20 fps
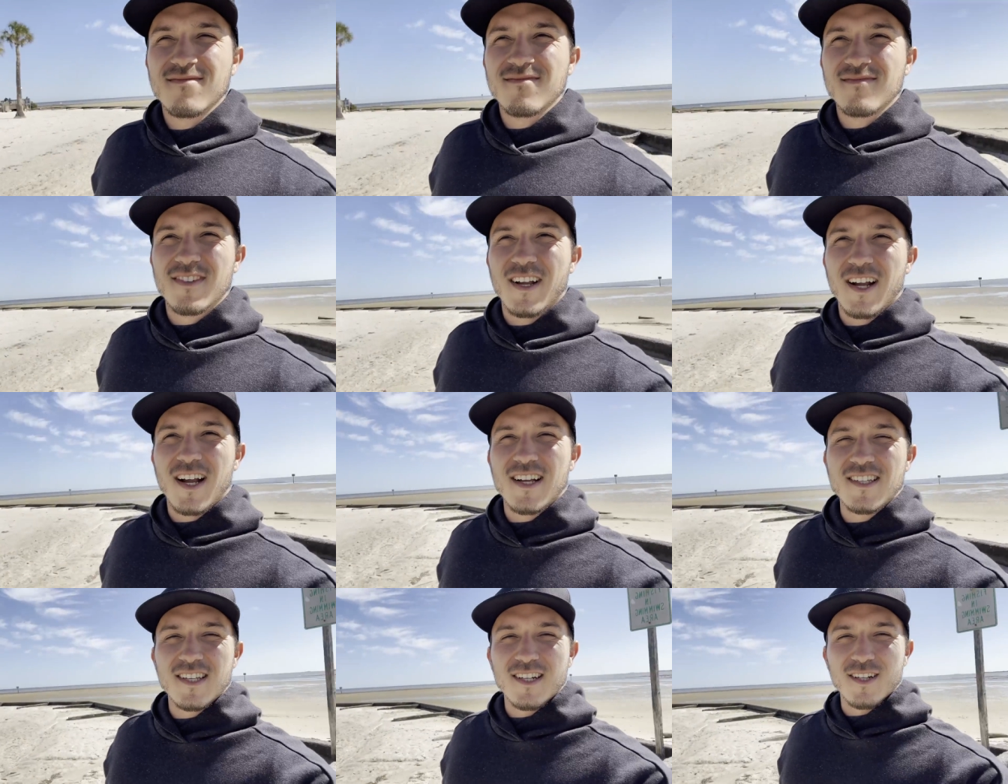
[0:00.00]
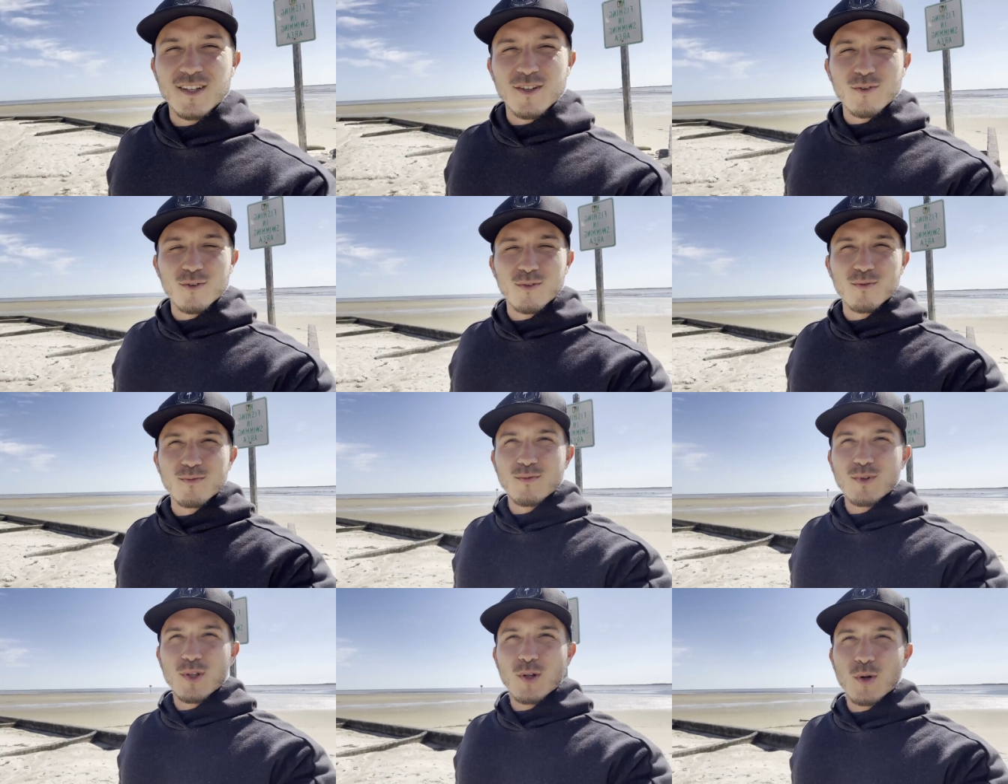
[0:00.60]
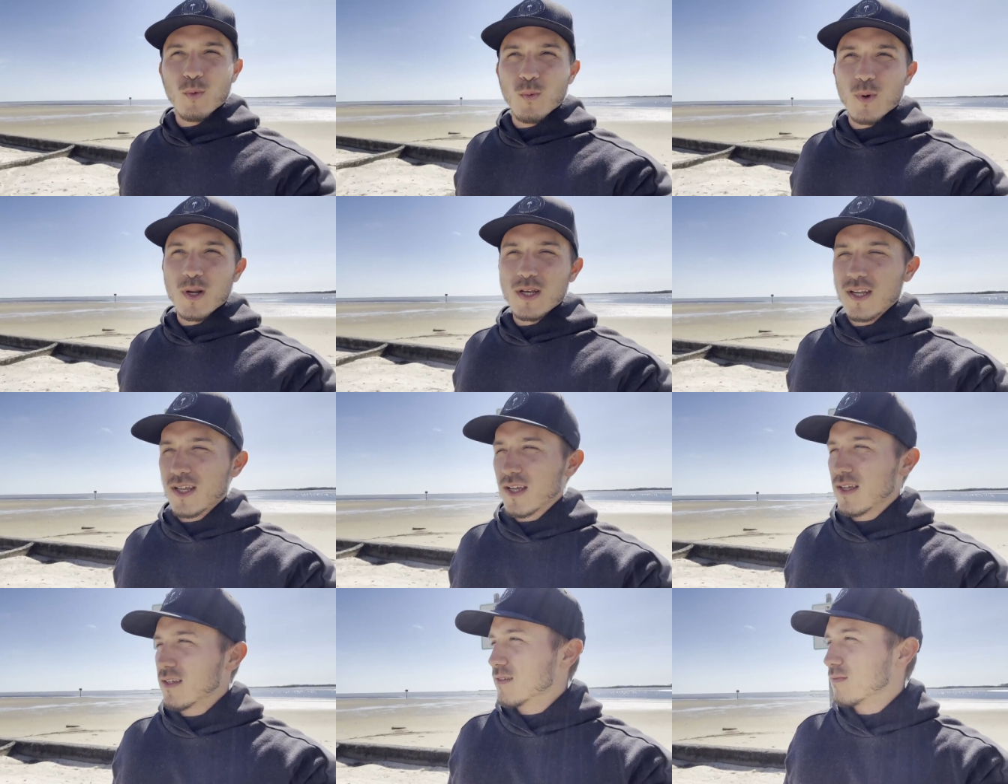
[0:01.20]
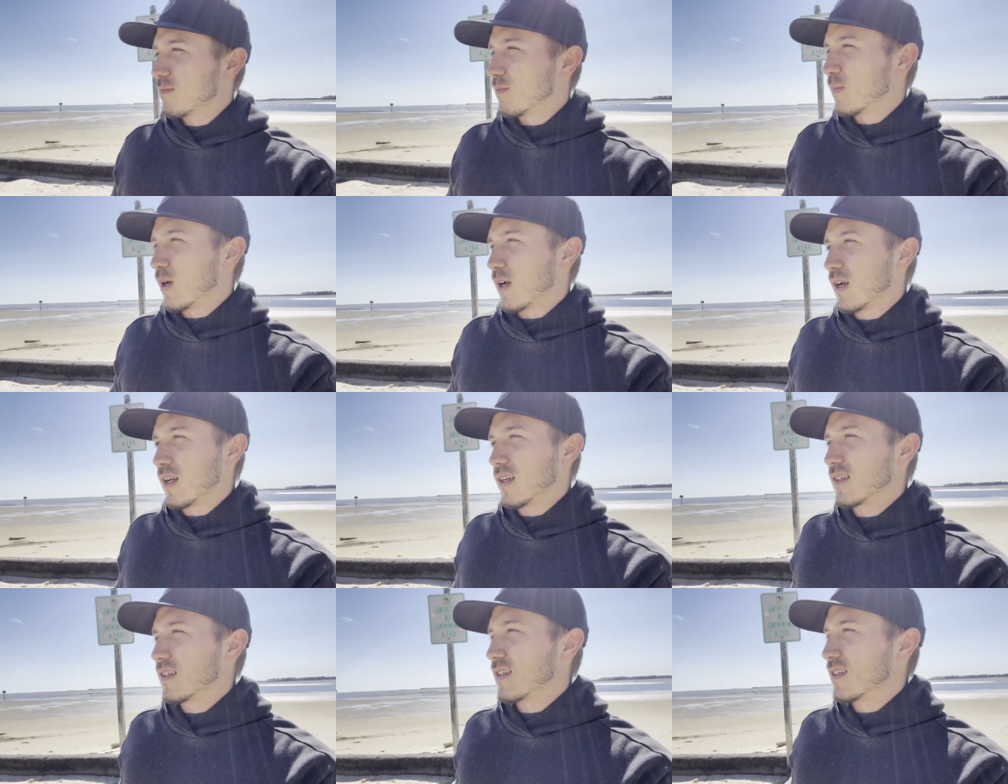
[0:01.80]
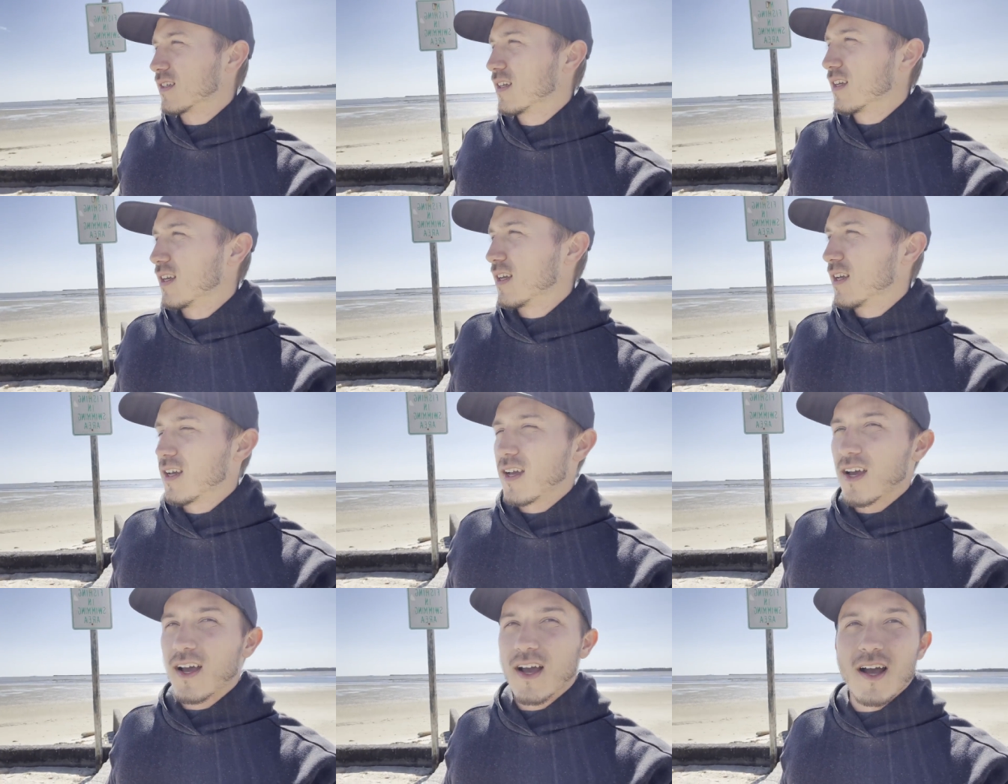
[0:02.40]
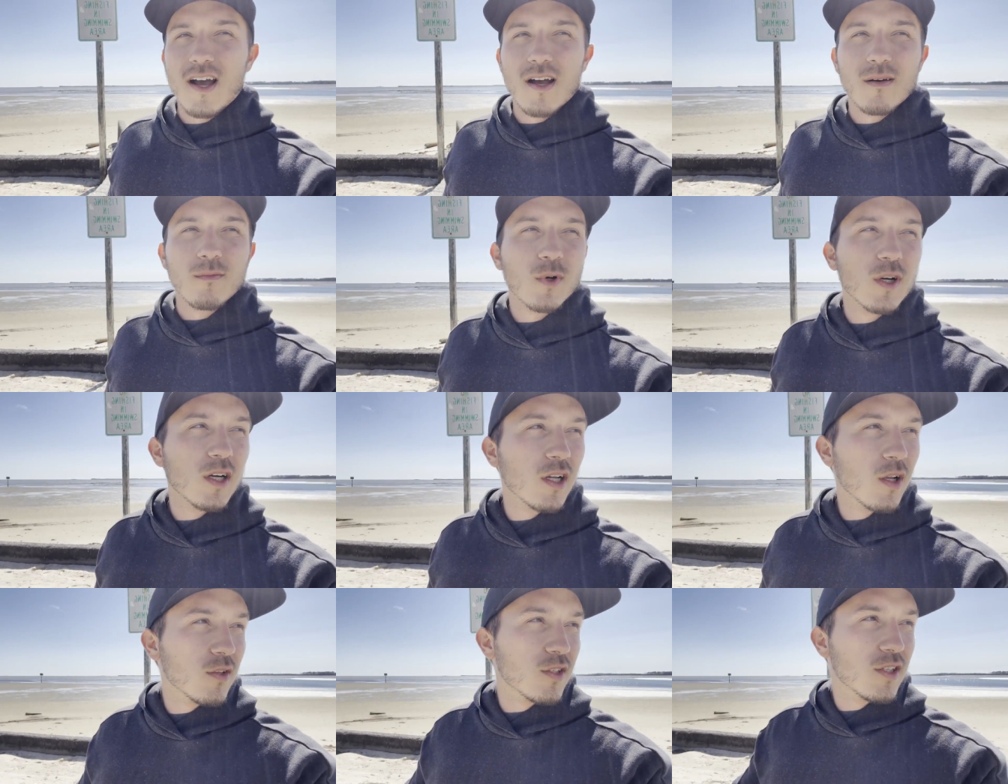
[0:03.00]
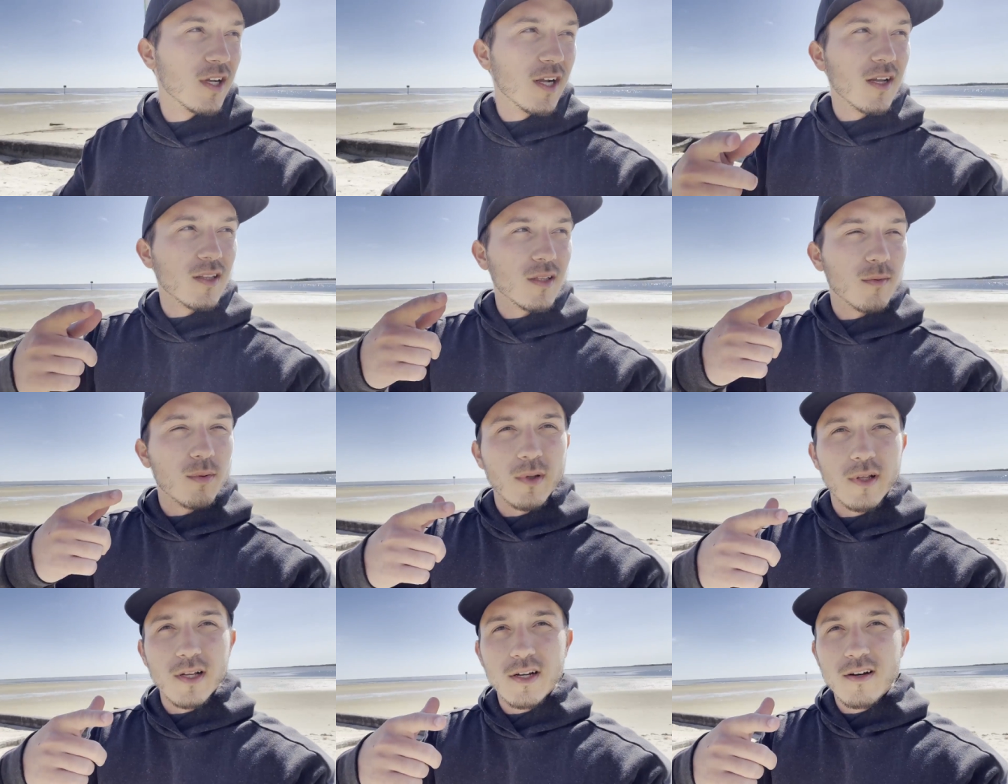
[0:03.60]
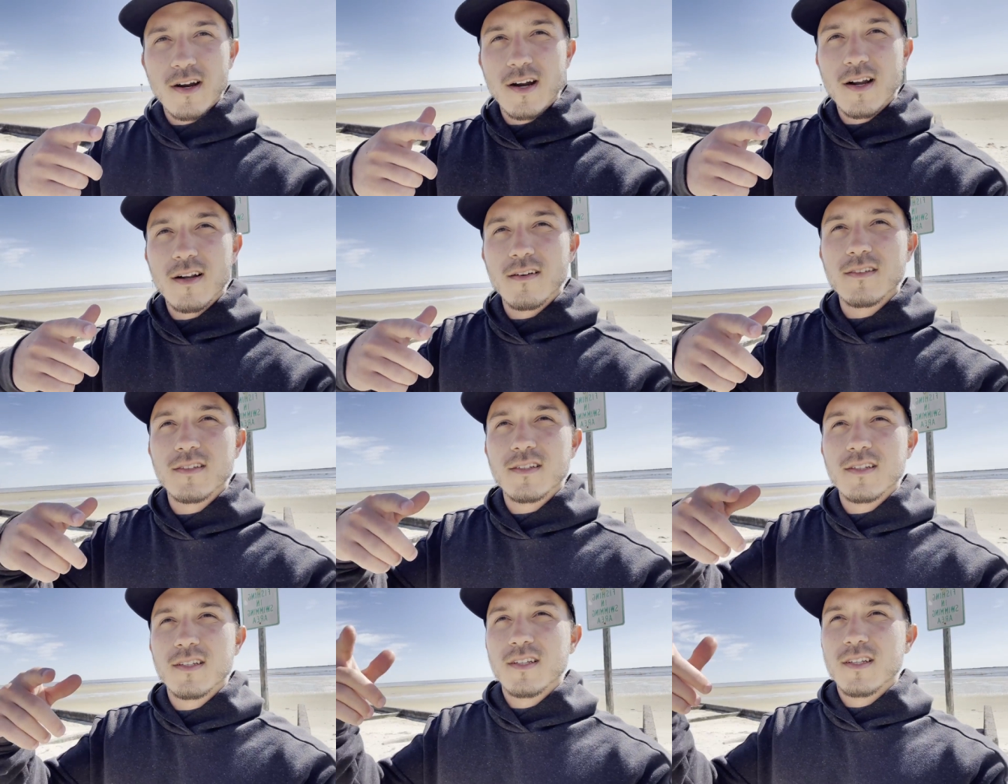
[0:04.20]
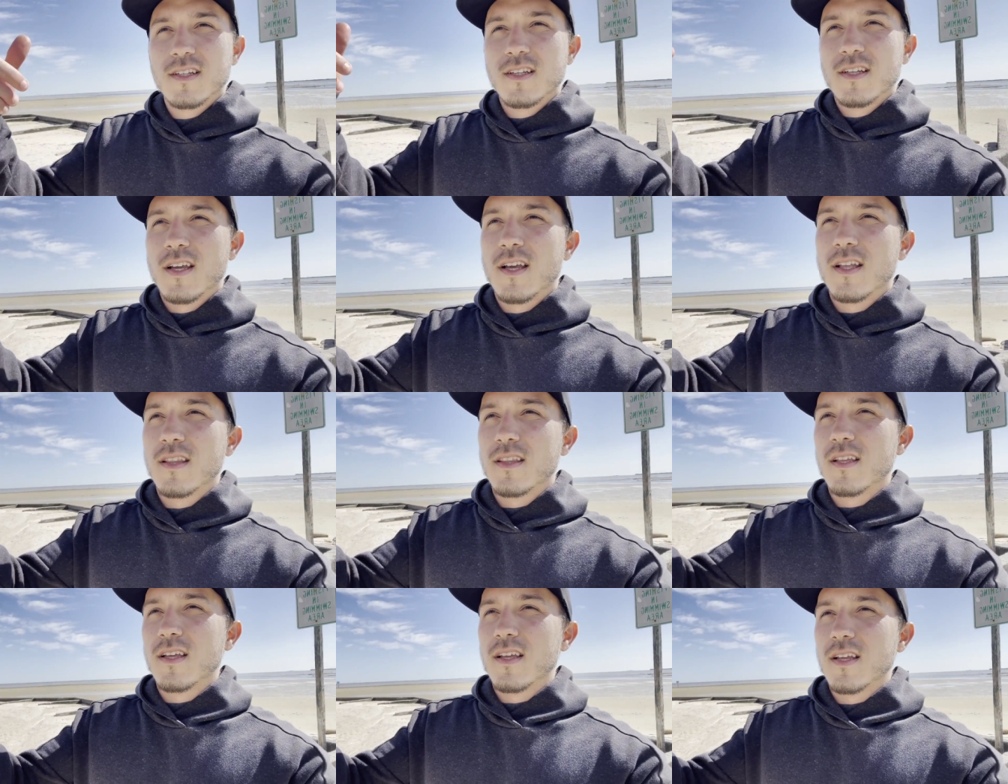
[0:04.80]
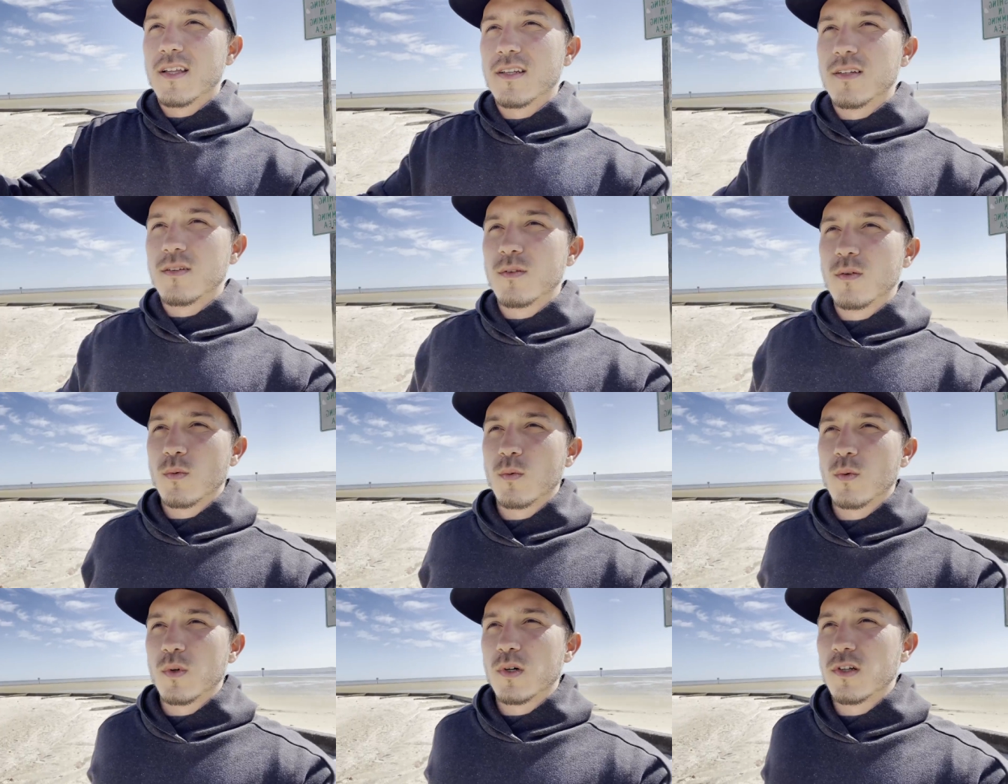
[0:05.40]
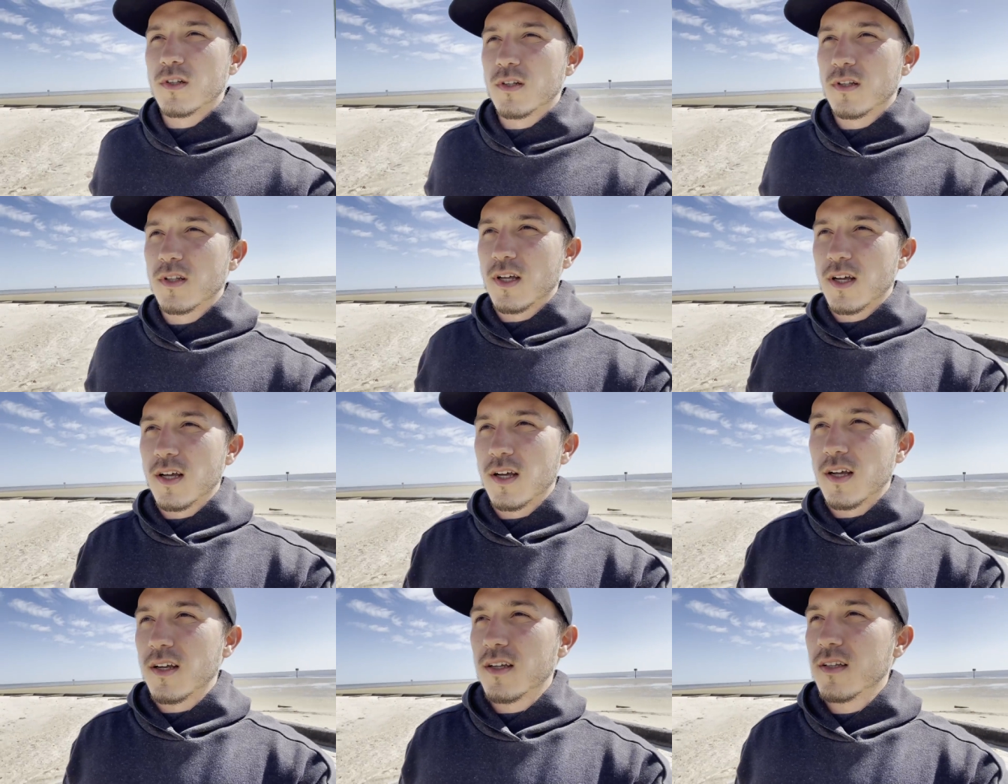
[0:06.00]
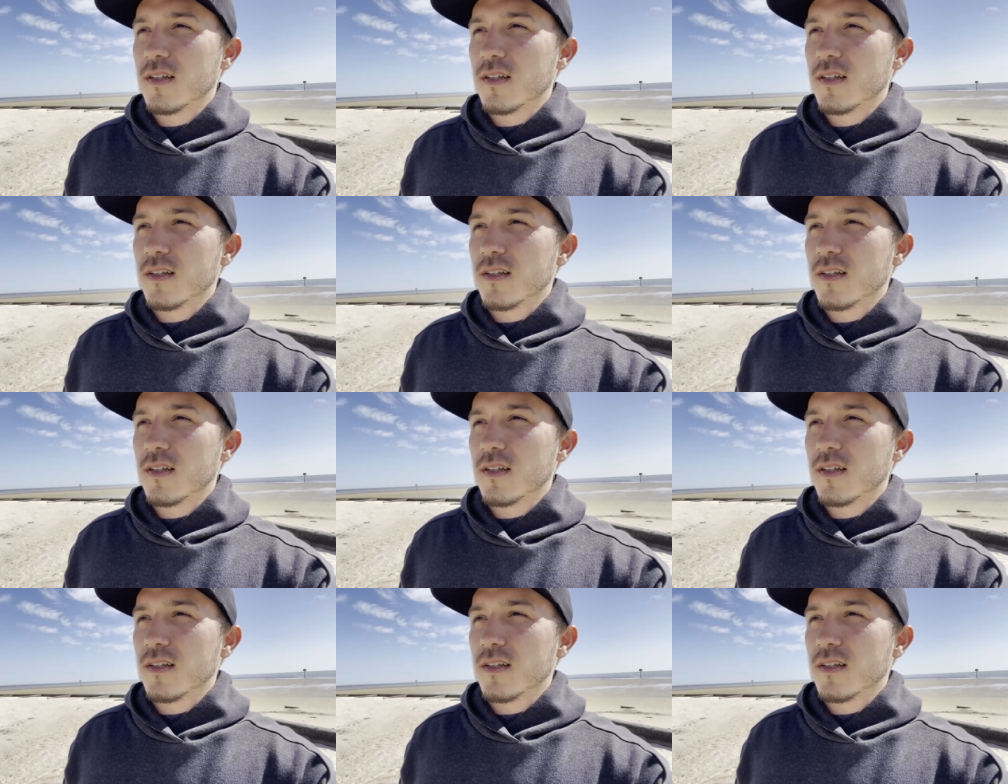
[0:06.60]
like I said, a little, a little windy, but um, we're gonna go check out the playground and then we'll uh,